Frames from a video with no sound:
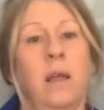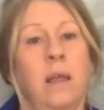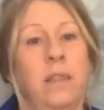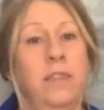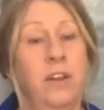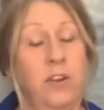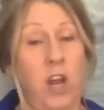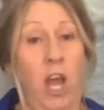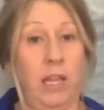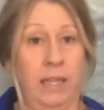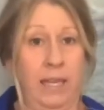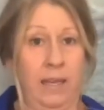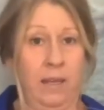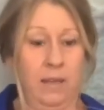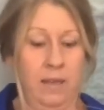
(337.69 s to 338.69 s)
they're not
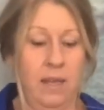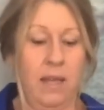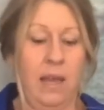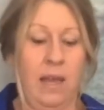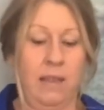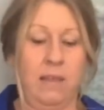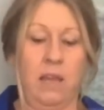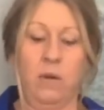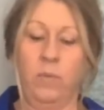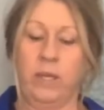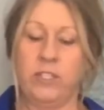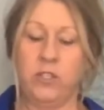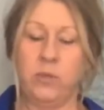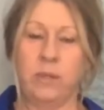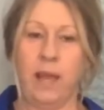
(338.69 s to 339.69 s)
lit. And then
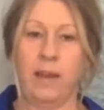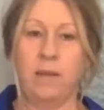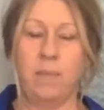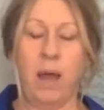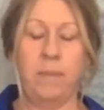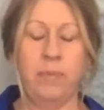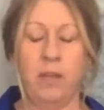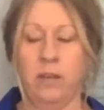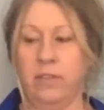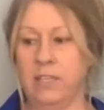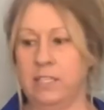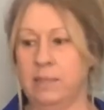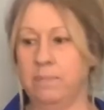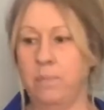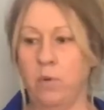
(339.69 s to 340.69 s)
once you light them up, they're
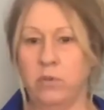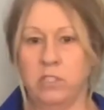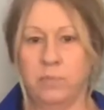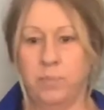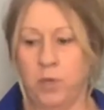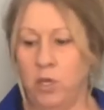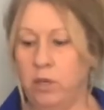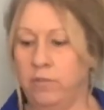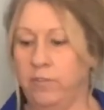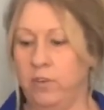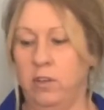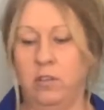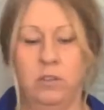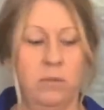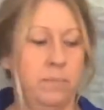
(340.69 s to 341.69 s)
this most
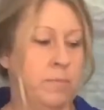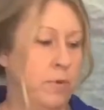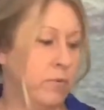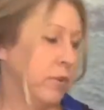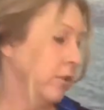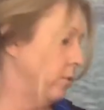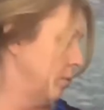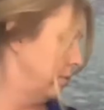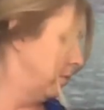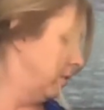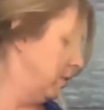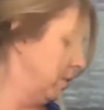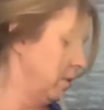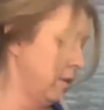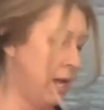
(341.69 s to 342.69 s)
beautiful
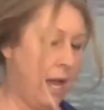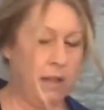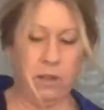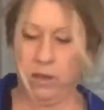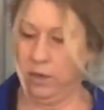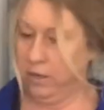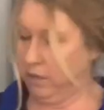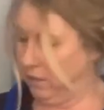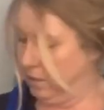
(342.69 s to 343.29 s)
maroon color.